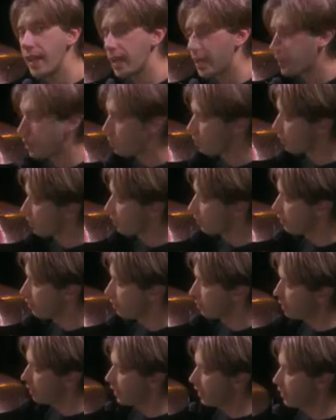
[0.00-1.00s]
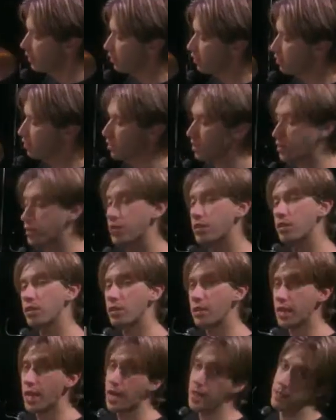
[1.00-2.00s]
we're going to play the traditional
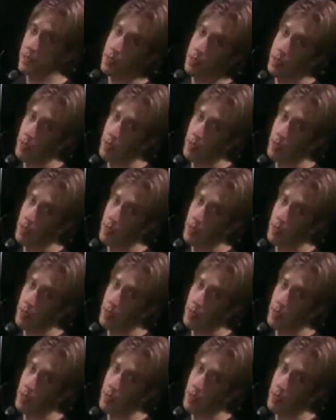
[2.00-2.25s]
cascara.